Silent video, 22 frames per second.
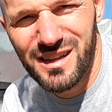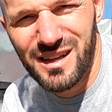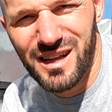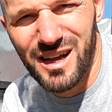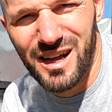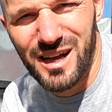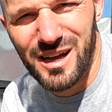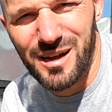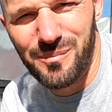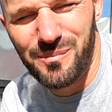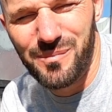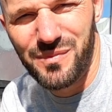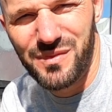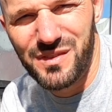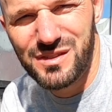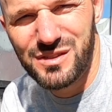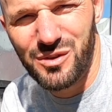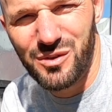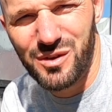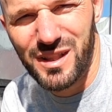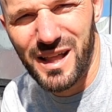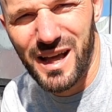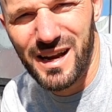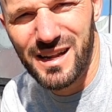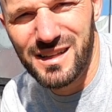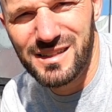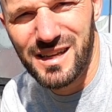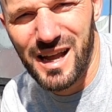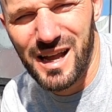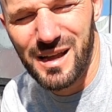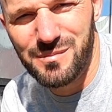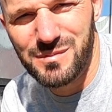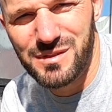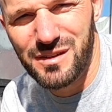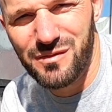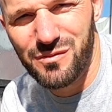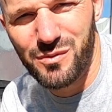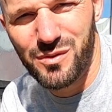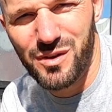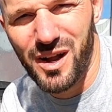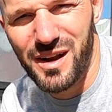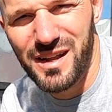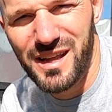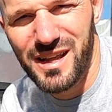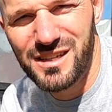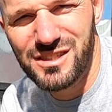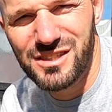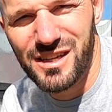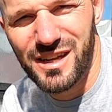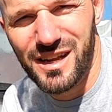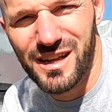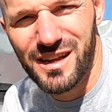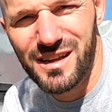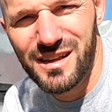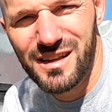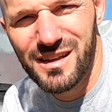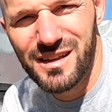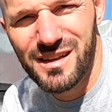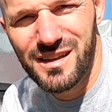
Um, so a lot of times if we're unhitching,